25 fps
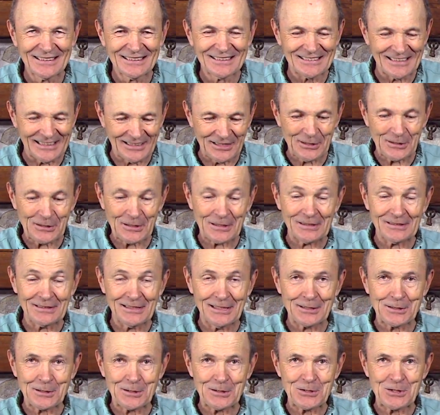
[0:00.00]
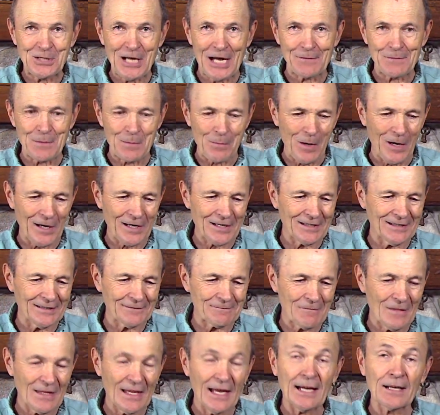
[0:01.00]
They did a good job of marketing,
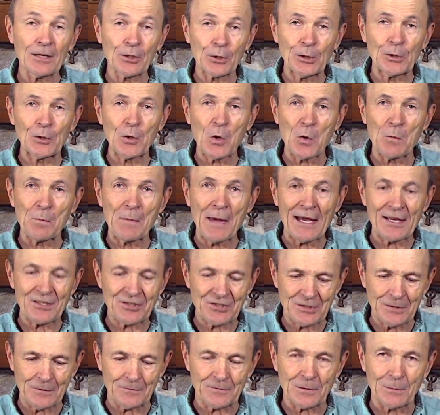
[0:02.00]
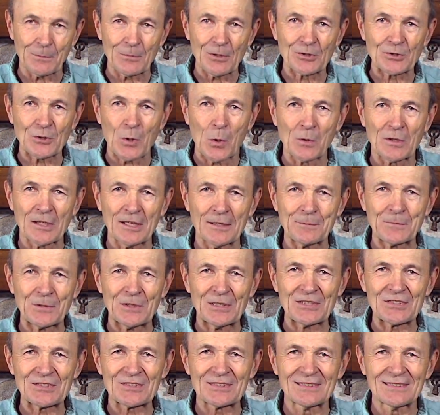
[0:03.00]
and a good old mask too, from those old
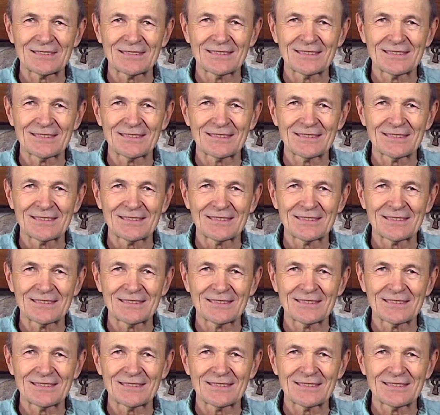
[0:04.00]
companies.